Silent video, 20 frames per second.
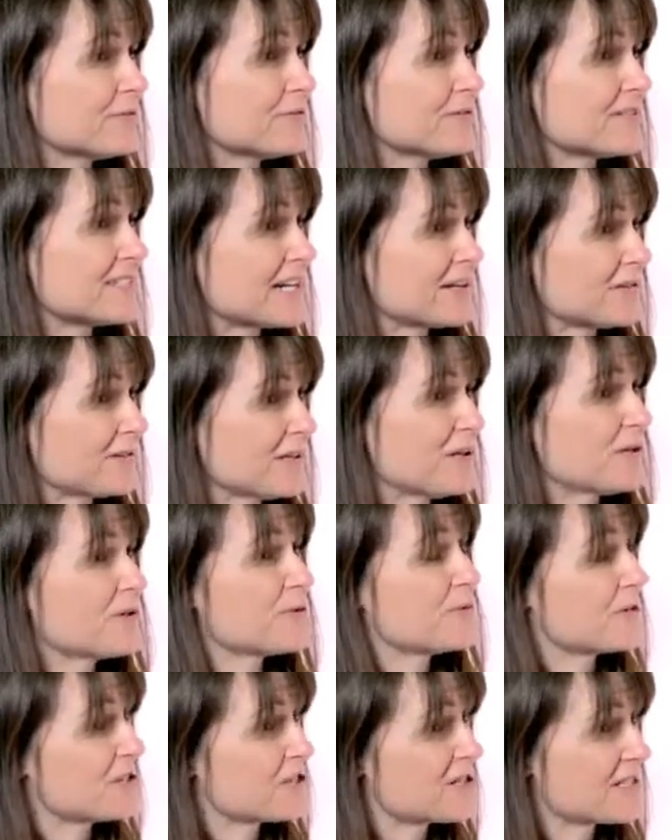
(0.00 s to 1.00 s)
for download,
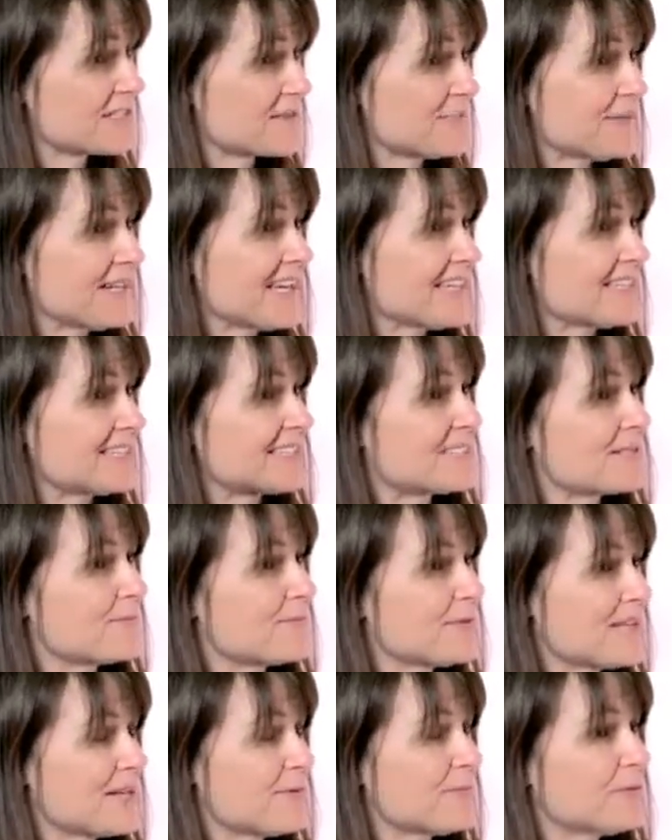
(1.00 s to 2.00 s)
which explains to
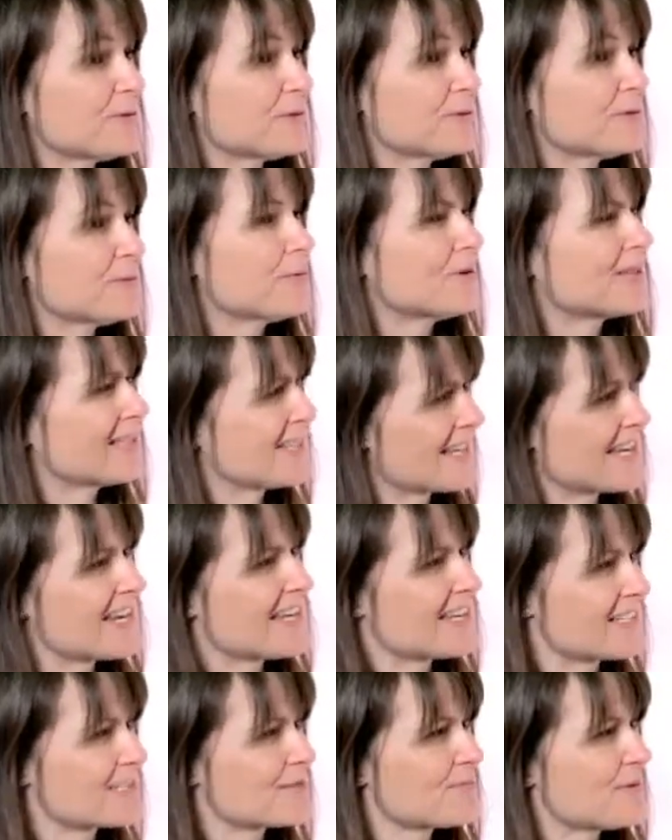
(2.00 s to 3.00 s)
people what they can
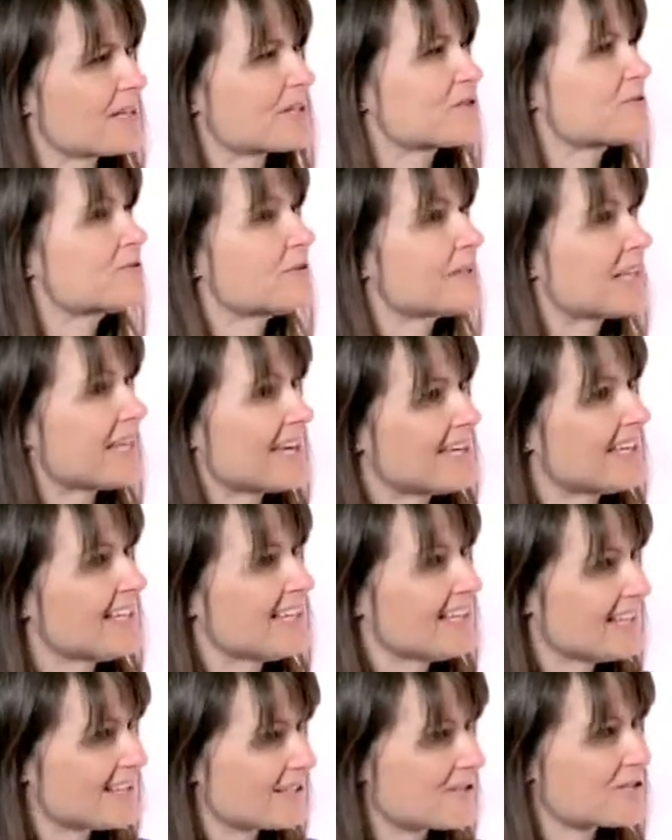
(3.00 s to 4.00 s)
expect through their
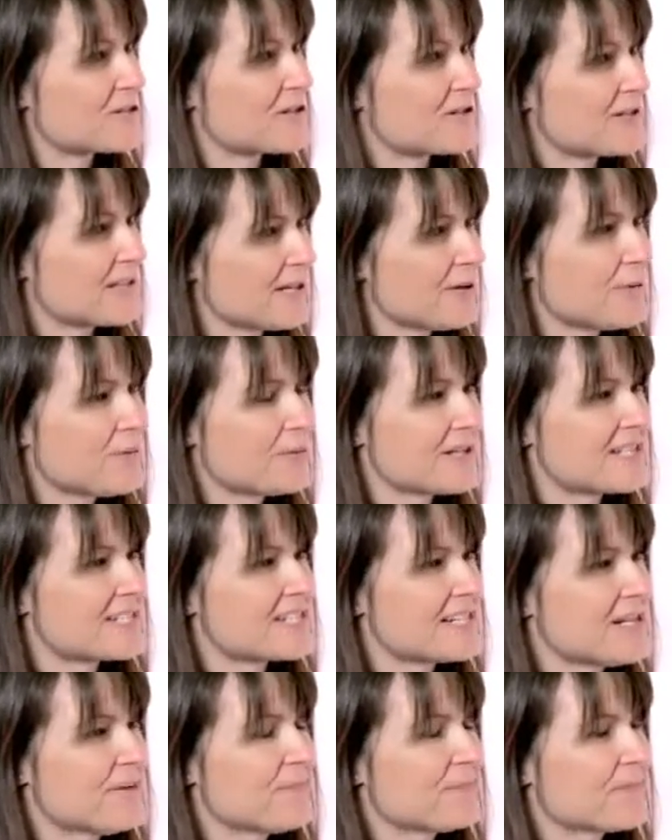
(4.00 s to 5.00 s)
healing journey, which
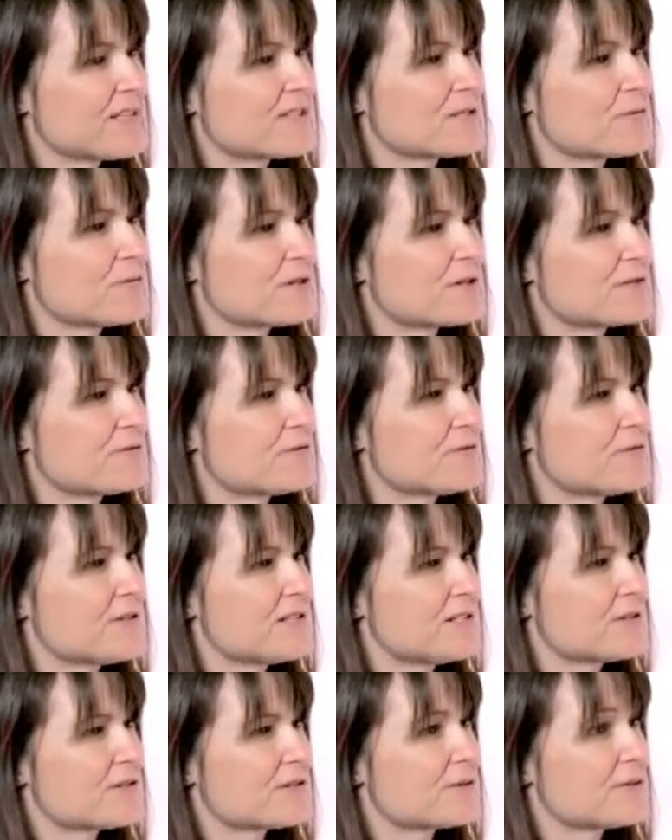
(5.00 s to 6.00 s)
is a wonderful
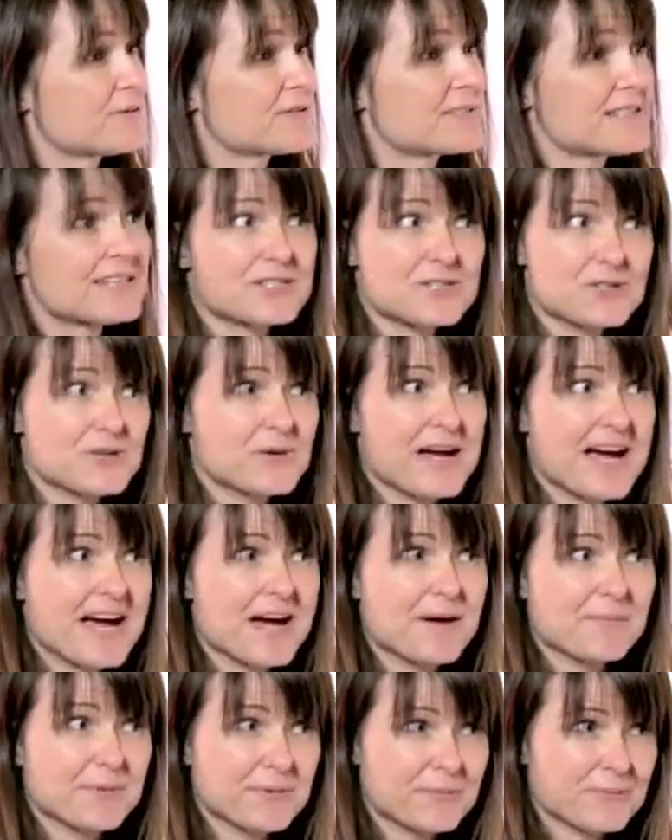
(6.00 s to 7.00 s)
resource, and your
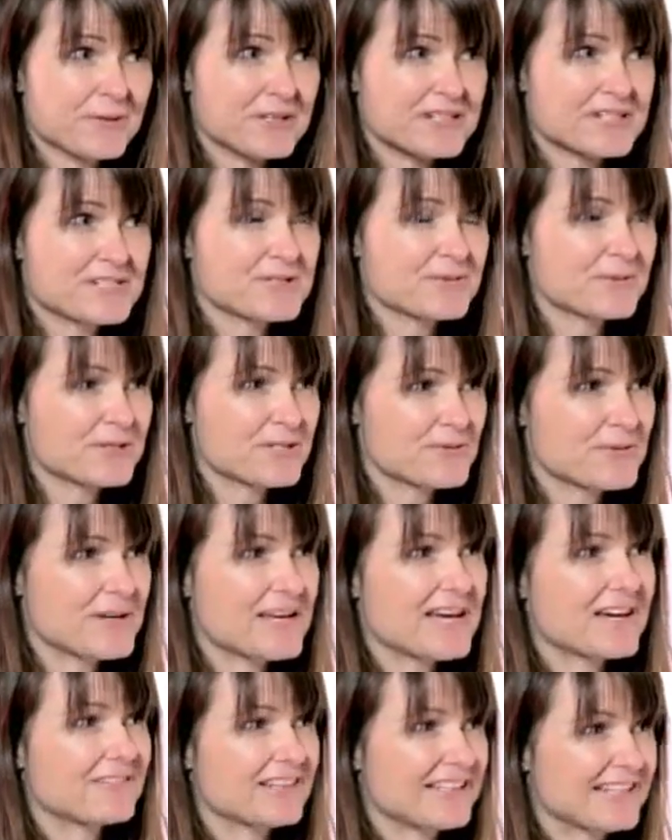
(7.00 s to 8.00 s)
app, which we
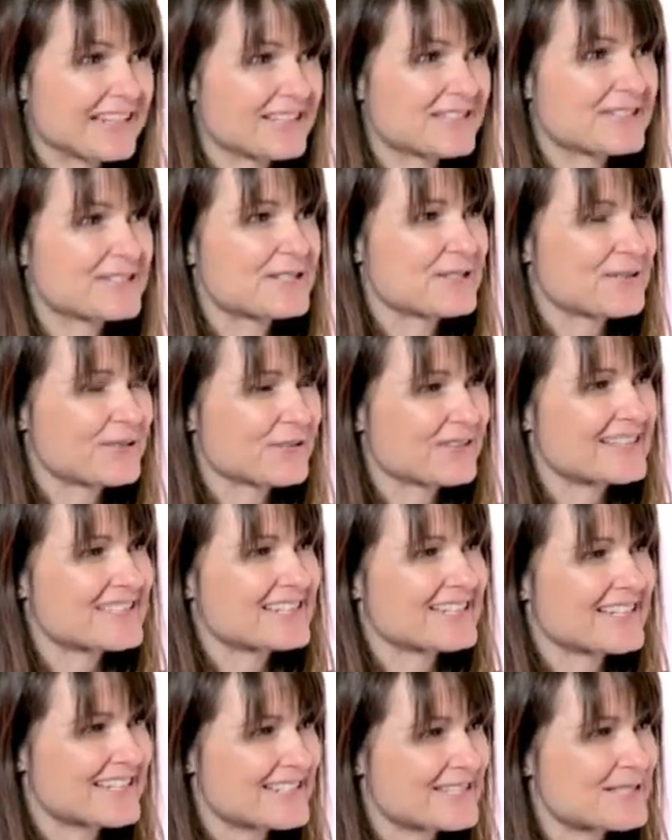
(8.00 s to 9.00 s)
have a link to
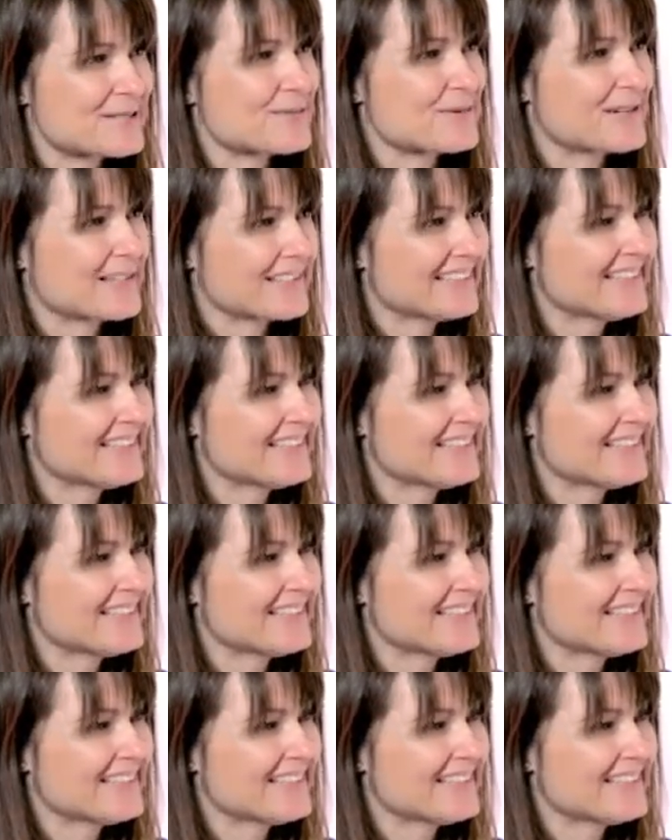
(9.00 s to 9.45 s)
on the site as well.